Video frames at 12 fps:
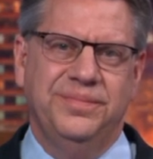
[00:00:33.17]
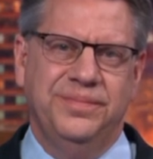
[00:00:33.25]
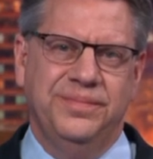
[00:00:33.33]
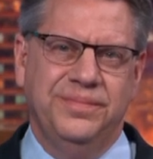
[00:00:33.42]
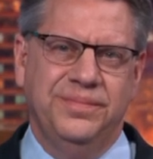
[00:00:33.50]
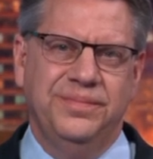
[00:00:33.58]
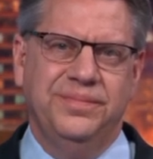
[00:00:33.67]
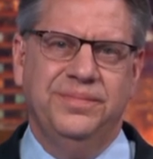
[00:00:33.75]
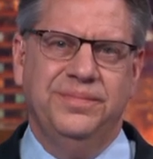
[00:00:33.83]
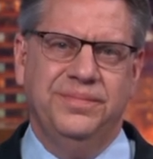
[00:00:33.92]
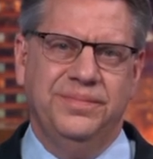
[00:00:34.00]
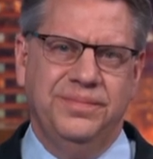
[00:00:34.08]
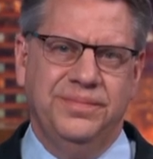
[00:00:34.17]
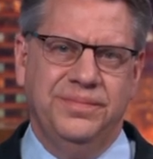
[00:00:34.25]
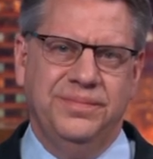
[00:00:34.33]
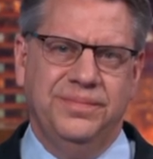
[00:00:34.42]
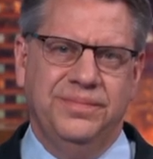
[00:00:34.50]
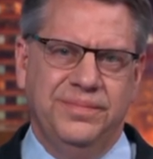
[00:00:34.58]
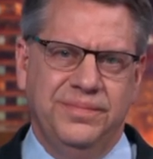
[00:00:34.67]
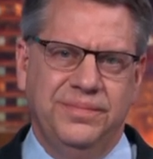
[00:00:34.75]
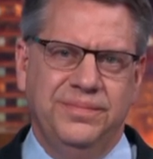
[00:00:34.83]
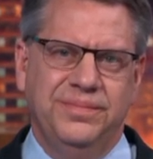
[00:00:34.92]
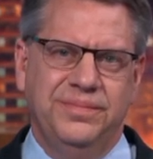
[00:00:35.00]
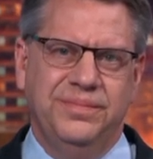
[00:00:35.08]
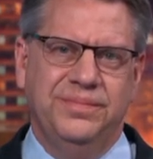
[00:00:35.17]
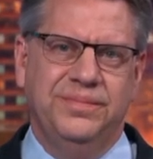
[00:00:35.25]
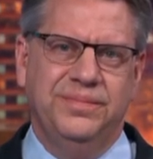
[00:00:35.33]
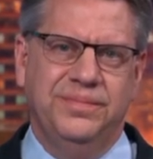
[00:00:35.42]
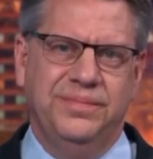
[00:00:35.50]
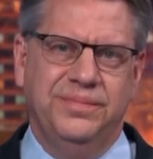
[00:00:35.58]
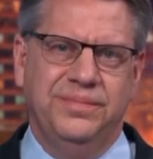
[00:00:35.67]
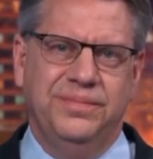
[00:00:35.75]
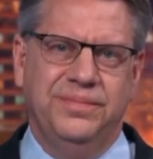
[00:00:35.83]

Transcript: (silent)